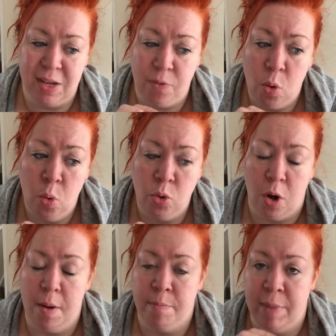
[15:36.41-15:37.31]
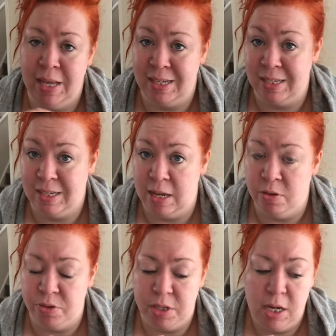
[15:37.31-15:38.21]
They've all got amazing
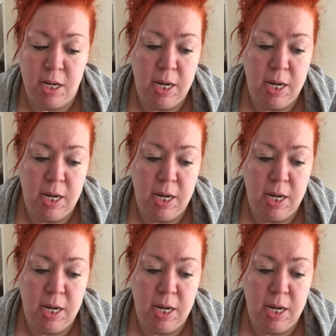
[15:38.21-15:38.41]
skills.